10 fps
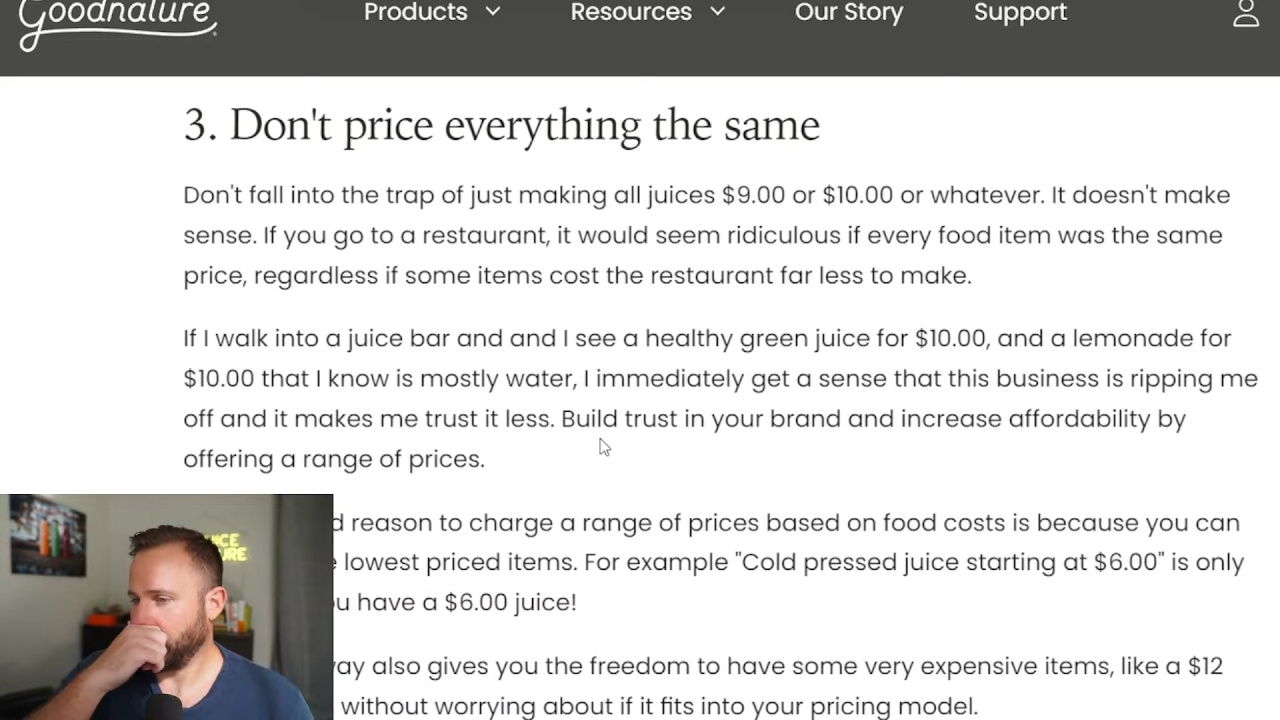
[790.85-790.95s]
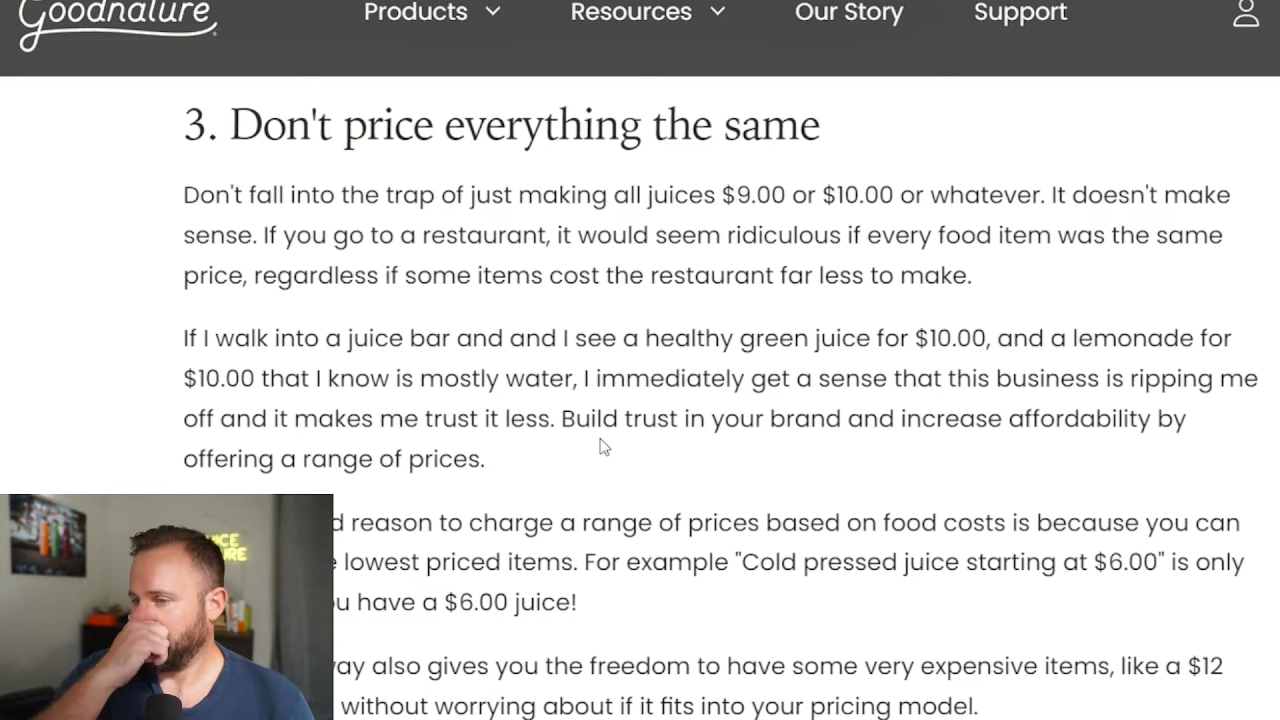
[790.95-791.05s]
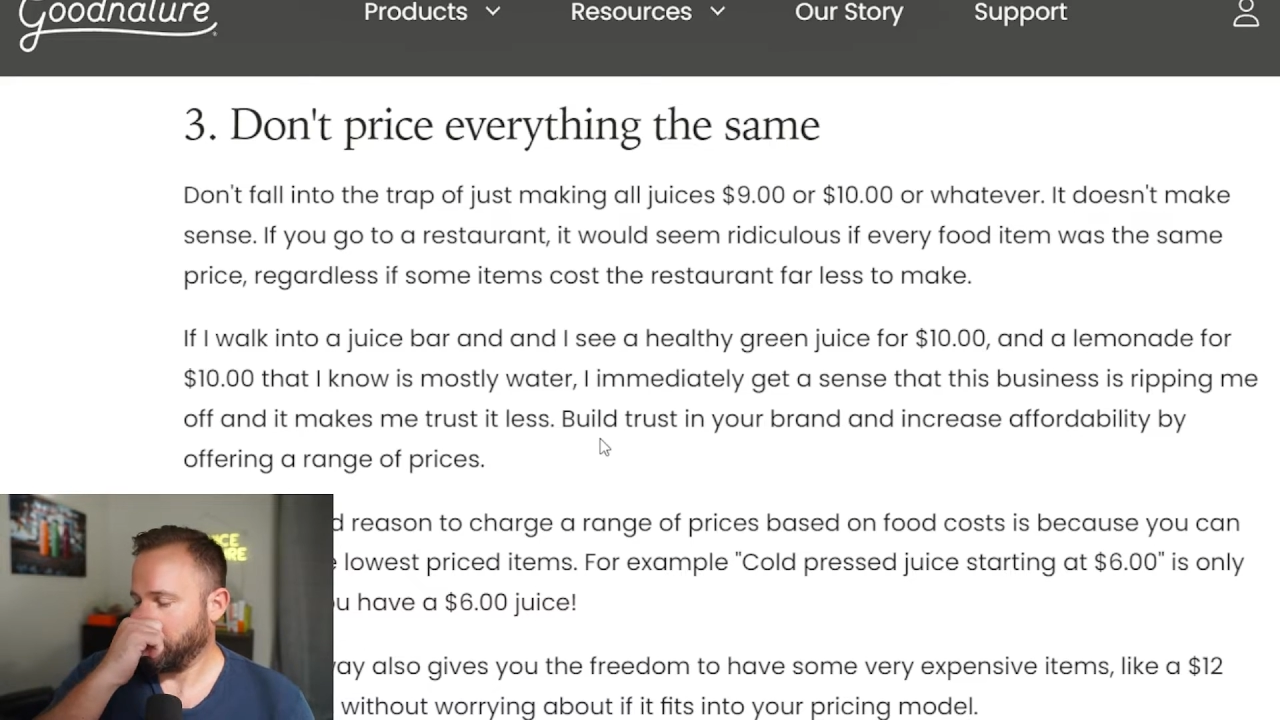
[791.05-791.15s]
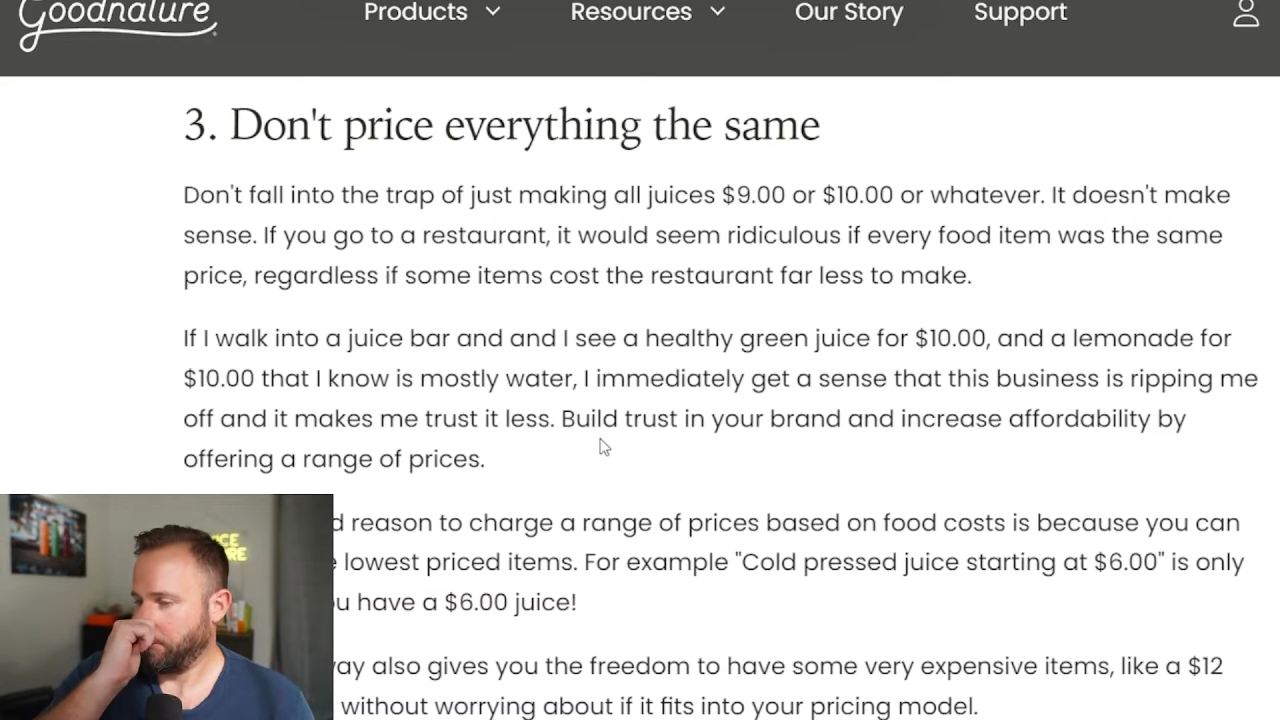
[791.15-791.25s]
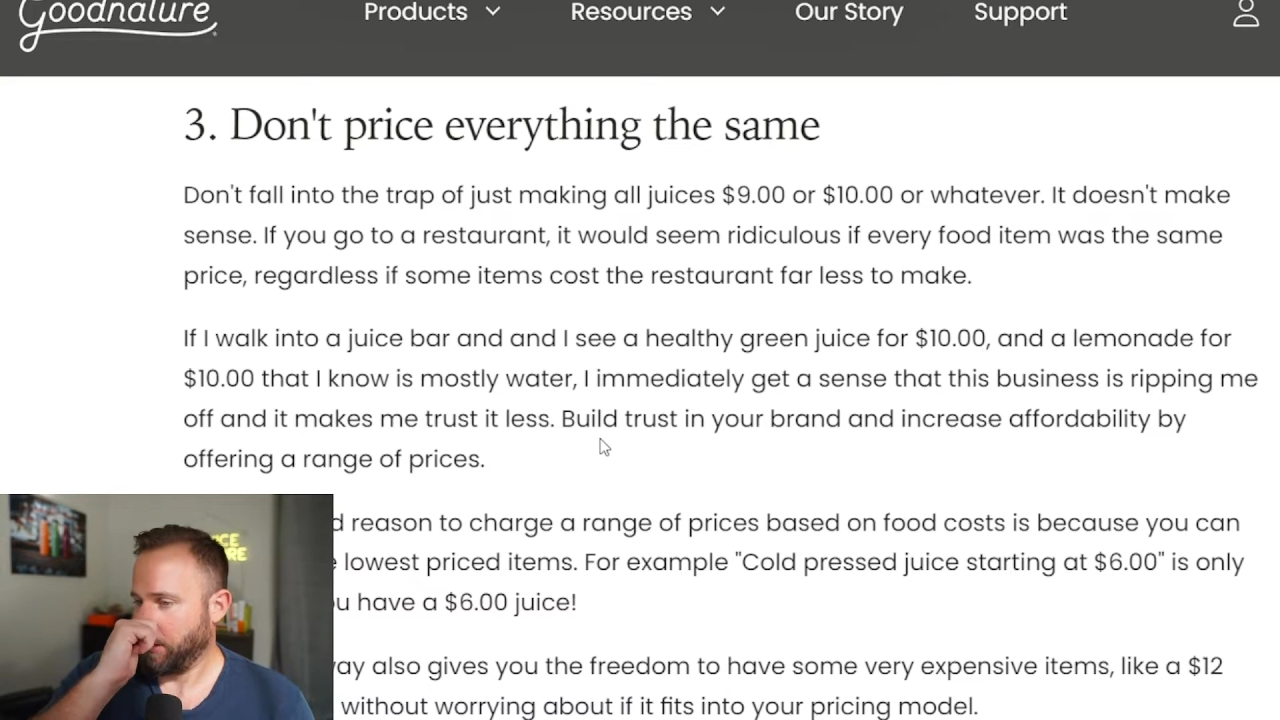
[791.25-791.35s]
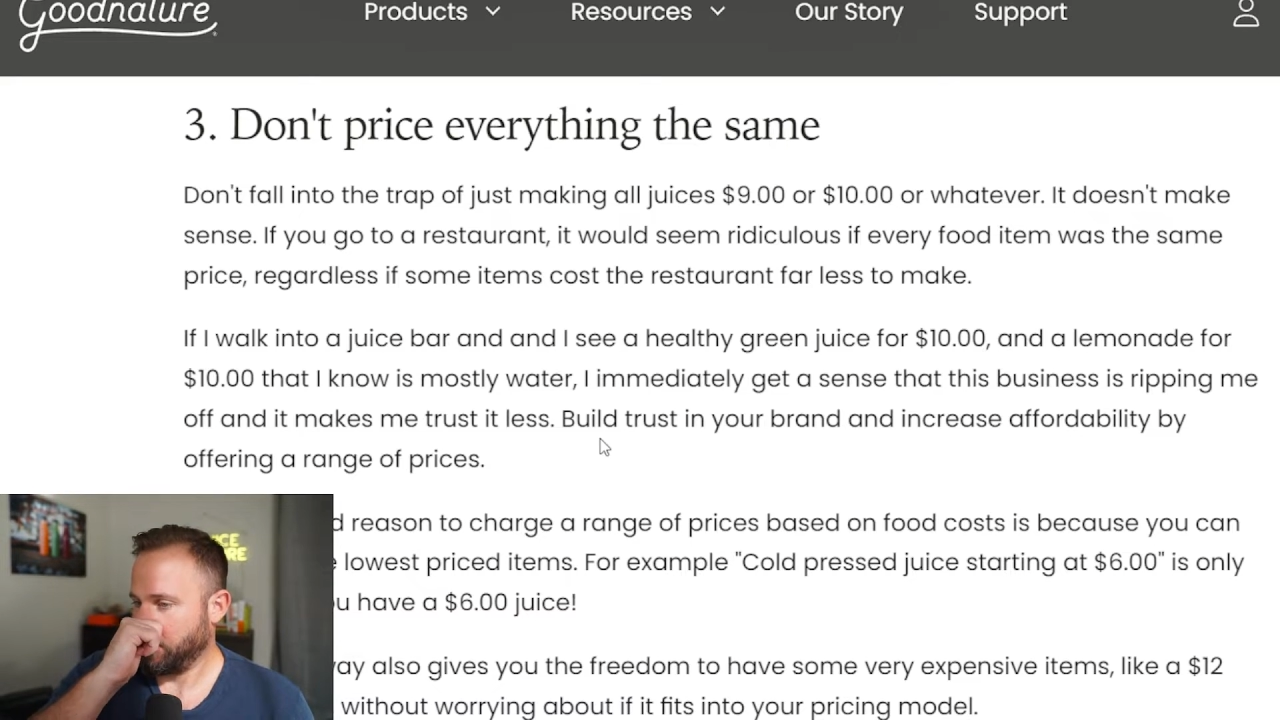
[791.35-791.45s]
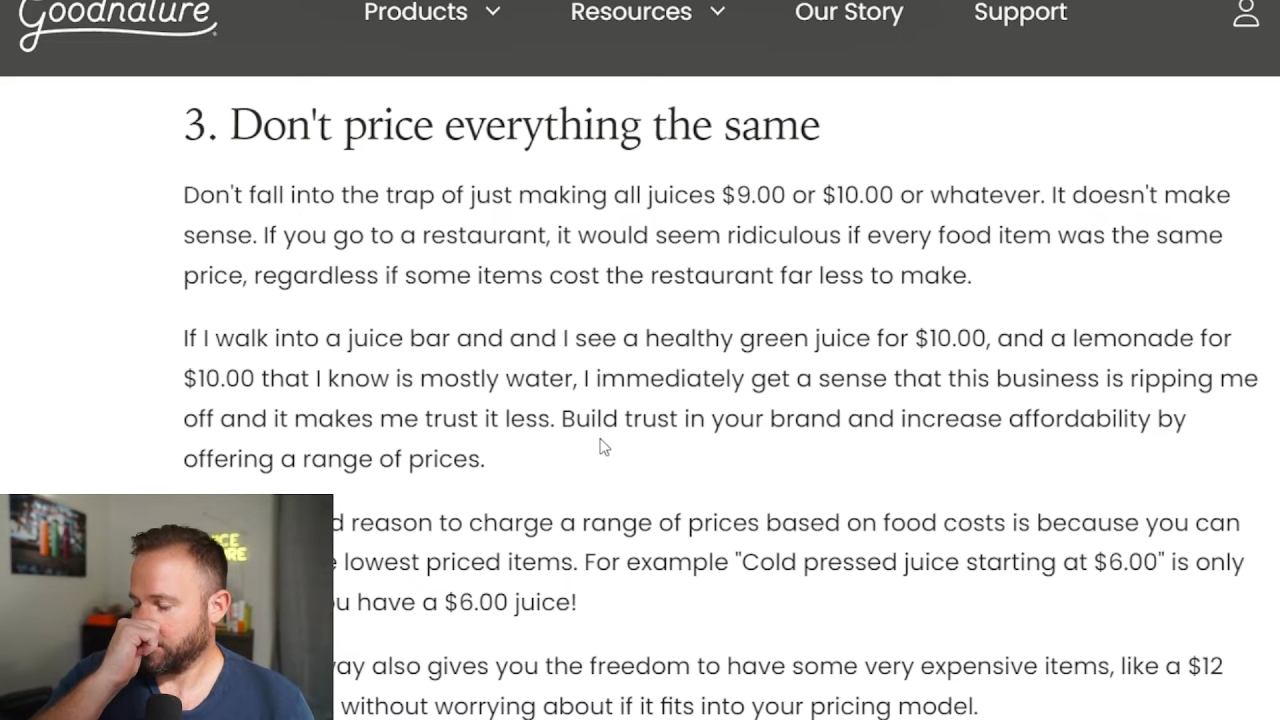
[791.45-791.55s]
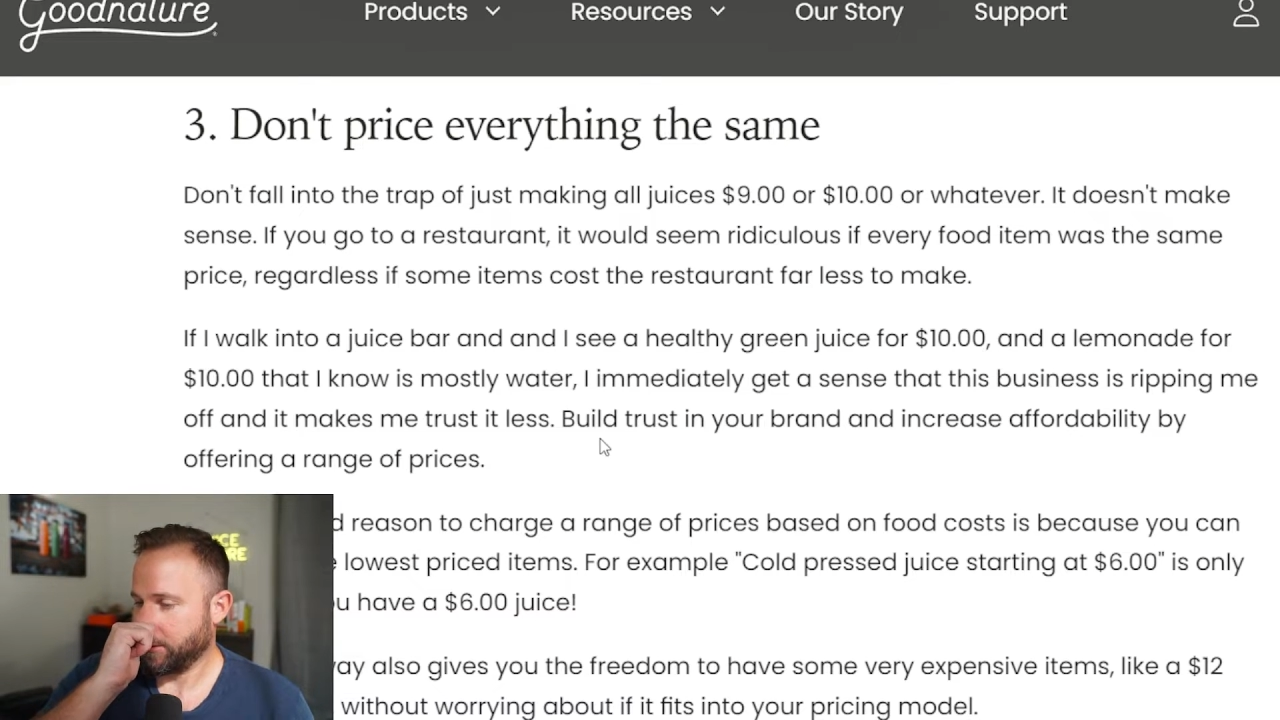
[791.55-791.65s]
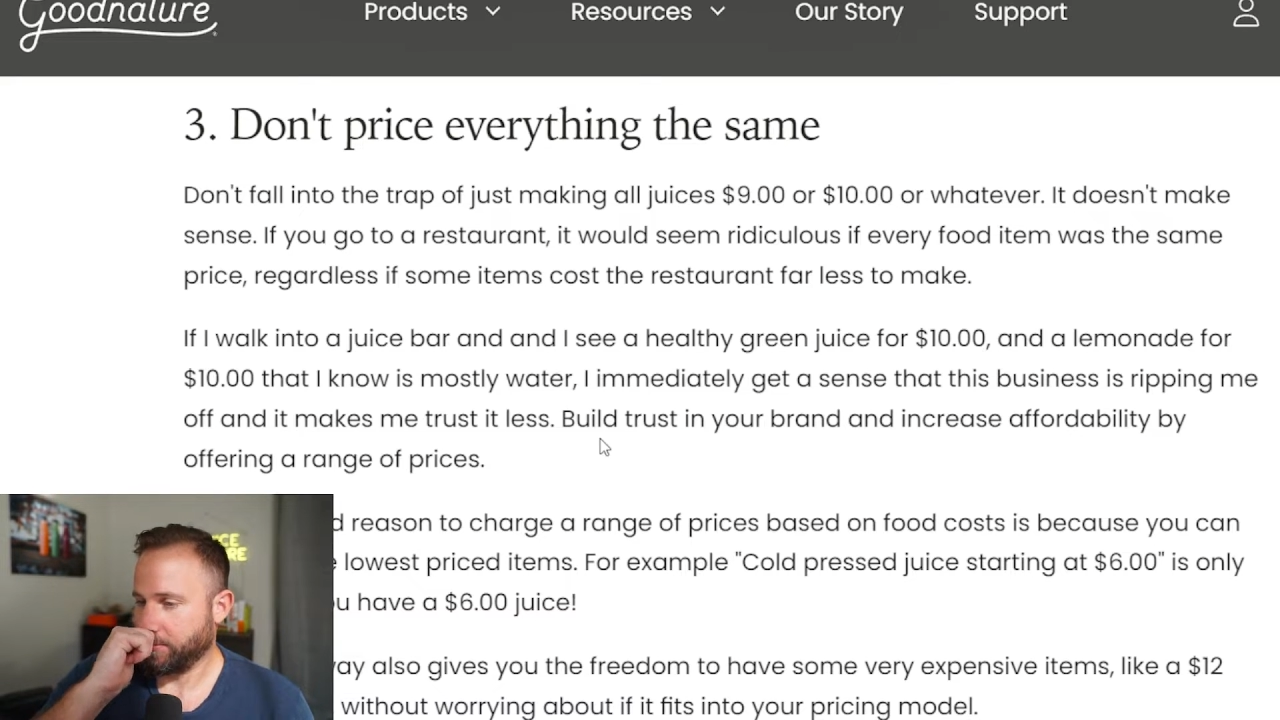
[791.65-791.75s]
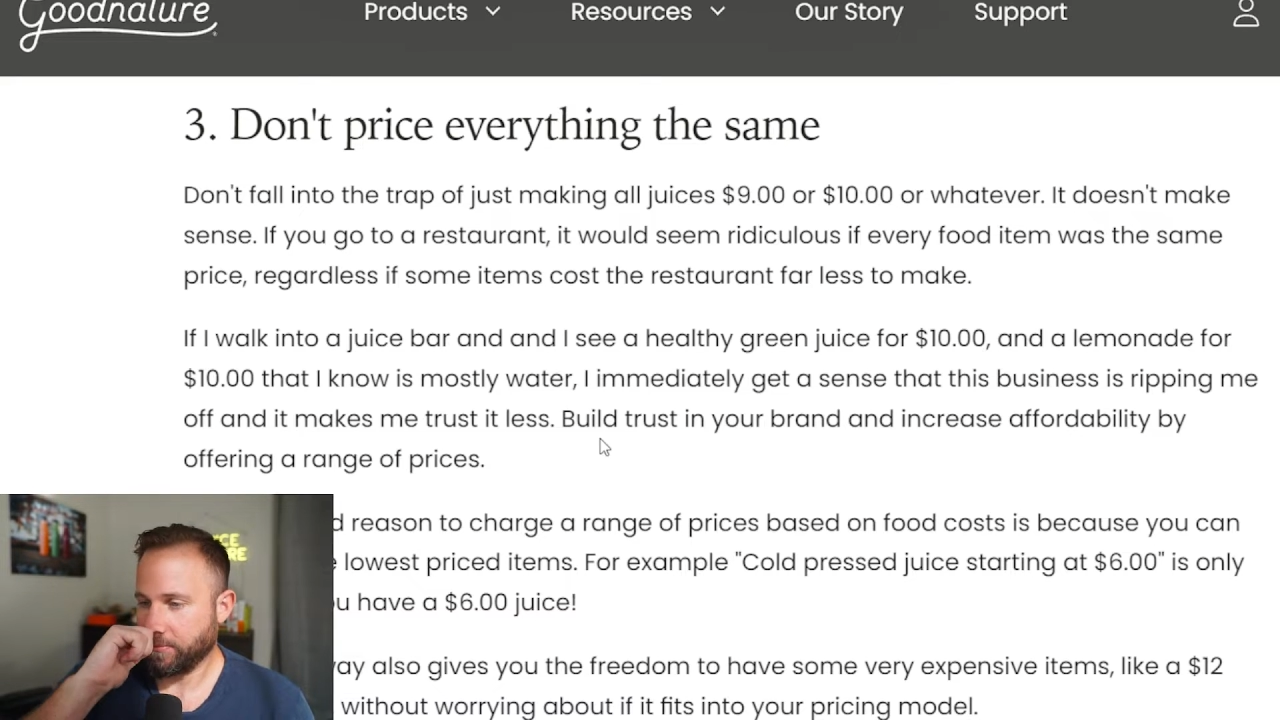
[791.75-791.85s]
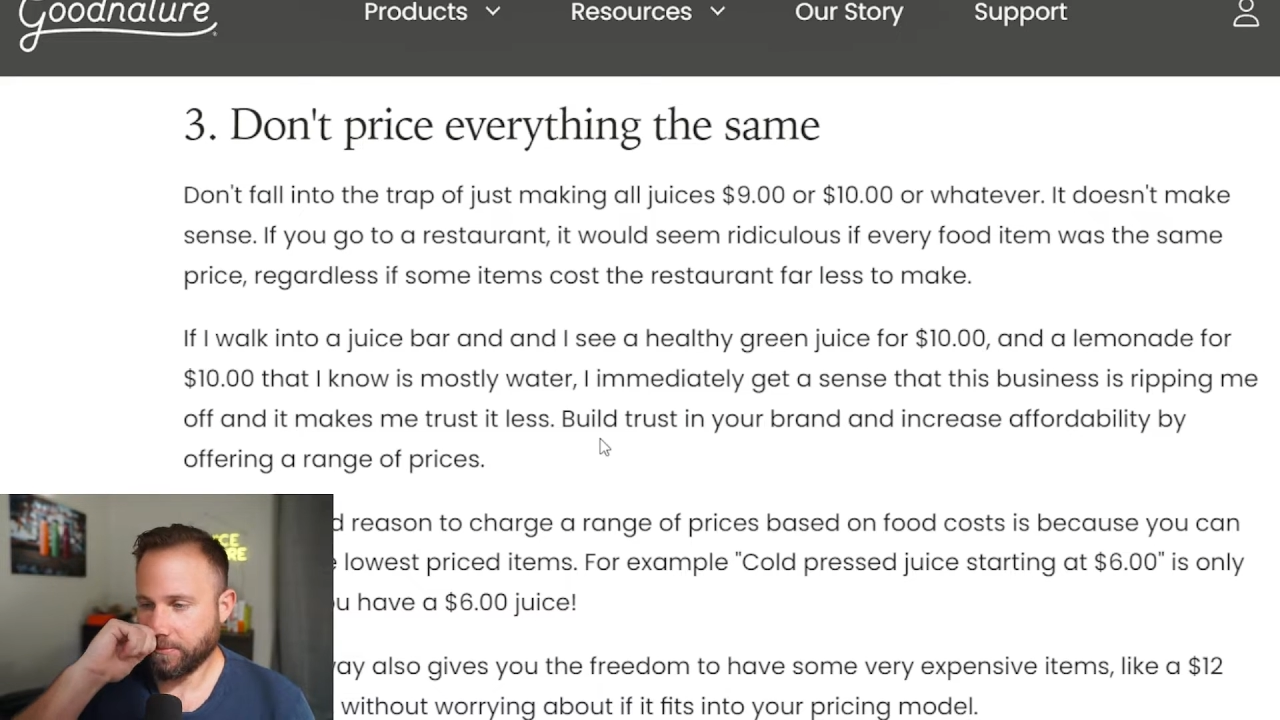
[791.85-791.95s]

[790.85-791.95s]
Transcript: and maybe some